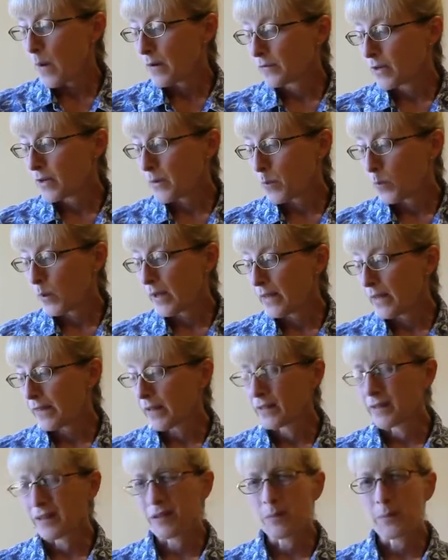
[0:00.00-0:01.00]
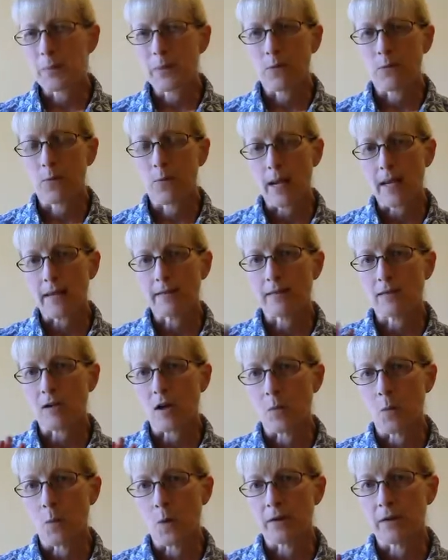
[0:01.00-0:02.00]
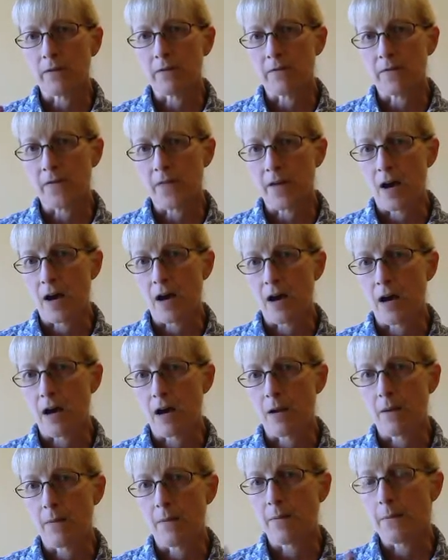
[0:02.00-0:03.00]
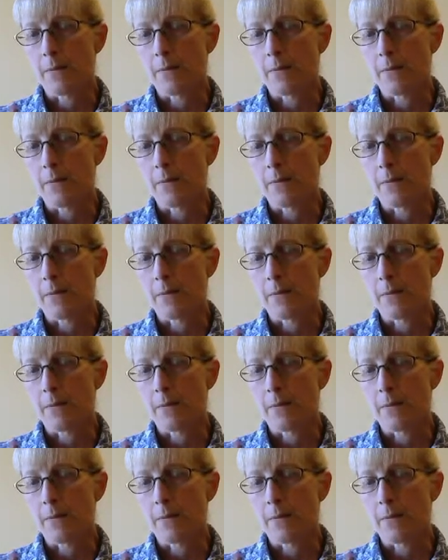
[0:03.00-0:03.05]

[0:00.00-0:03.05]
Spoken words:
wound up with a little bit of waste on one of the